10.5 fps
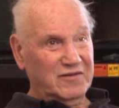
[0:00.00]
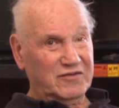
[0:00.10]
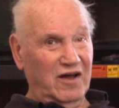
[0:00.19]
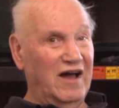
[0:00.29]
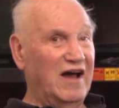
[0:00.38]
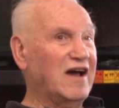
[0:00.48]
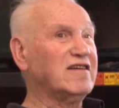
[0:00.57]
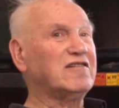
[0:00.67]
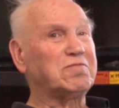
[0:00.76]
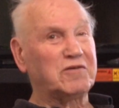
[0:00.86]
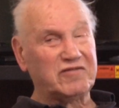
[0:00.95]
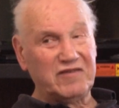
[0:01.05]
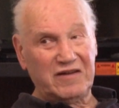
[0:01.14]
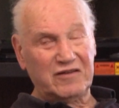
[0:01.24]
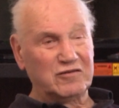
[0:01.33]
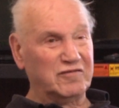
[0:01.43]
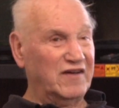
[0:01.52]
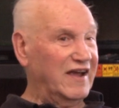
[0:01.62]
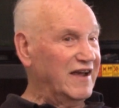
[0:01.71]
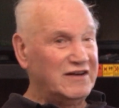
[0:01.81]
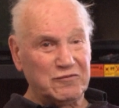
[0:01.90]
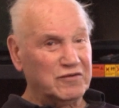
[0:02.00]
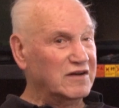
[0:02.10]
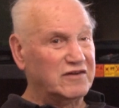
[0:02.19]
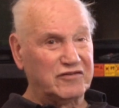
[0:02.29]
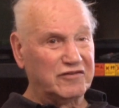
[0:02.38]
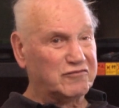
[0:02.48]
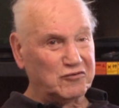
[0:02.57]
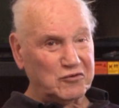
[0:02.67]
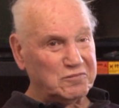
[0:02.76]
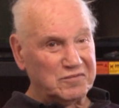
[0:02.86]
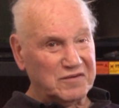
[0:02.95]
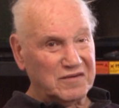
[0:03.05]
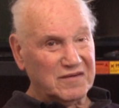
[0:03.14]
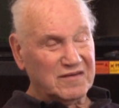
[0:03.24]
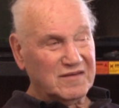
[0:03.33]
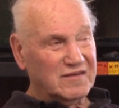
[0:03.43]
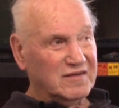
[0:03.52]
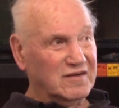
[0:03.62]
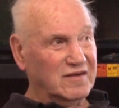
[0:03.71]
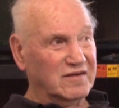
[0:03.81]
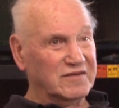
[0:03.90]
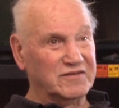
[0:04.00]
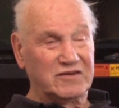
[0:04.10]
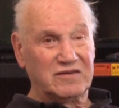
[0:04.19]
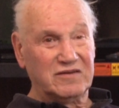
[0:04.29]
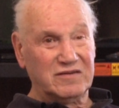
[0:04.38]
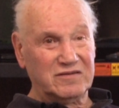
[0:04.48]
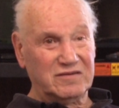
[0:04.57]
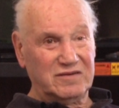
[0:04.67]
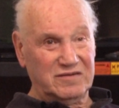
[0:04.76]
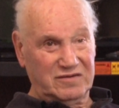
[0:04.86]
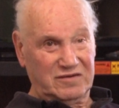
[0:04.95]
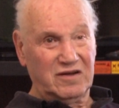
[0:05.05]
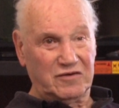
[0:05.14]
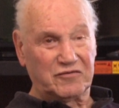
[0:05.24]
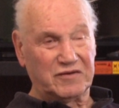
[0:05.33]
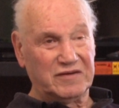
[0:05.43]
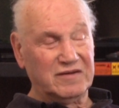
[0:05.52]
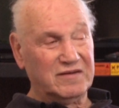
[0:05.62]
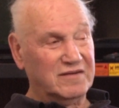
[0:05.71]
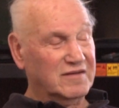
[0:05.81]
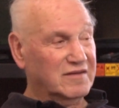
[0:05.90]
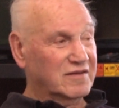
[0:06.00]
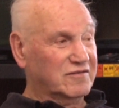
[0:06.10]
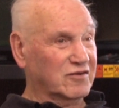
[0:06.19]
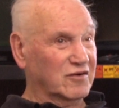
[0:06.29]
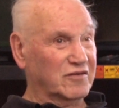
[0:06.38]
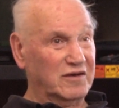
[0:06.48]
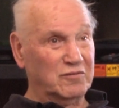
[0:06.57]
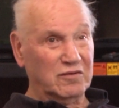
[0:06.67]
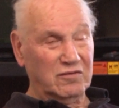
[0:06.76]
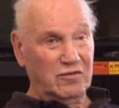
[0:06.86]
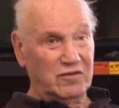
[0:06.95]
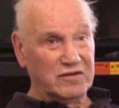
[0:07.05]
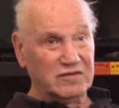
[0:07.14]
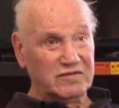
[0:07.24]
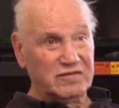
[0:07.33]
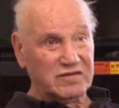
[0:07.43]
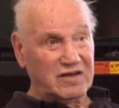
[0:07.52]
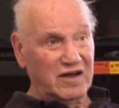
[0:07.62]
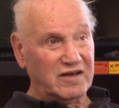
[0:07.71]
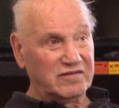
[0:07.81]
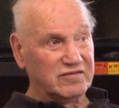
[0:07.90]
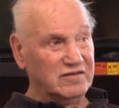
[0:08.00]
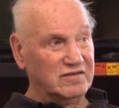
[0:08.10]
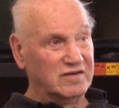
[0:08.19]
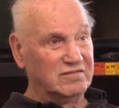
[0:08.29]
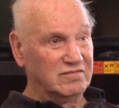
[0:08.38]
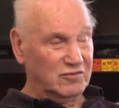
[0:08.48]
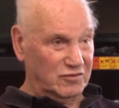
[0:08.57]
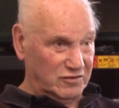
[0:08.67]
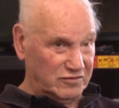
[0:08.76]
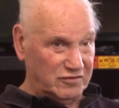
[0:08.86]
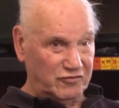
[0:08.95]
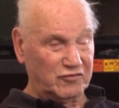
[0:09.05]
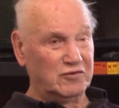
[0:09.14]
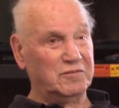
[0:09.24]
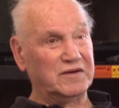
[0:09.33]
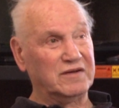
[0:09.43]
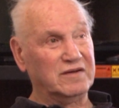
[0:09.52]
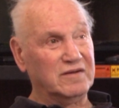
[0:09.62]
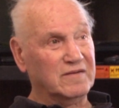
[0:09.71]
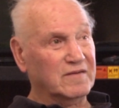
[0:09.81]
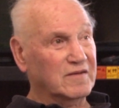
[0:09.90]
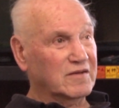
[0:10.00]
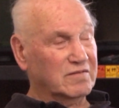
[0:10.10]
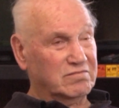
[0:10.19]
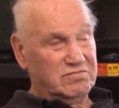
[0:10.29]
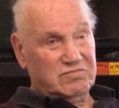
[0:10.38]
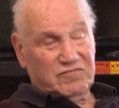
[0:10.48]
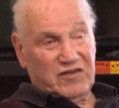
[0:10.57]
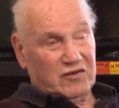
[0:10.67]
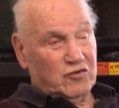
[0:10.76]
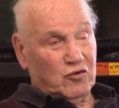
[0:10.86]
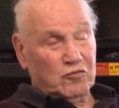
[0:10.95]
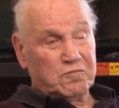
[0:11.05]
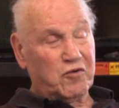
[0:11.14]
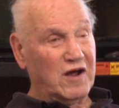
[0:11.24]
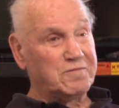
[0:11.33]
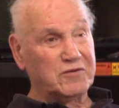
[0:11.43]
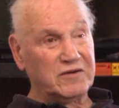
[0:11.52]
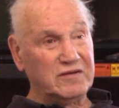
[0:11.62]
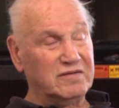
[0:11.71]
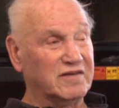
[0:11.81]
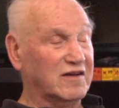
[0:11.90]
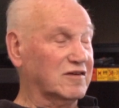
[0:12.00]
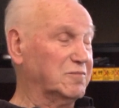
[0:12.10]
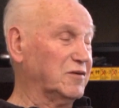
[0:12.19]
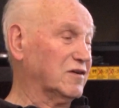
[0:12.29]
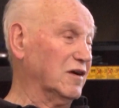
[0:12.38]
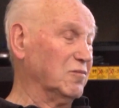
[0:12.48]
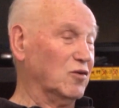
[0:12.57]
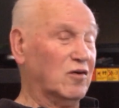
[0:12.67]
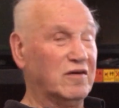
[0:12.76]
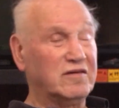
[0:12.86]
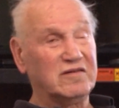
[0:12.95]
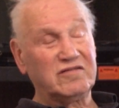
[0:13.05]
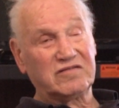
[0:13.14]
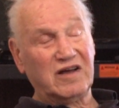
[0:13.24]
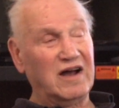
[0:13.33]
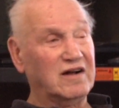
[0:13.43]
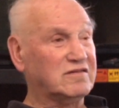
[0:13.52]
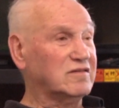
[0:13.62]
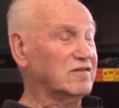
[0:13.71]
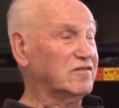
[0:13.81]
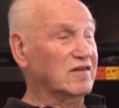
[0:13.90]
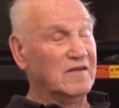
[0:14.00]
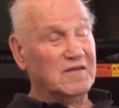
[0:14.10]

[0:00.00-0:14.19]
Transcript: the highest percentage of any religious group in the country. So they were loyal to the Kaiser and loyal to Germany. They could own property, they could become lawyers, doctors,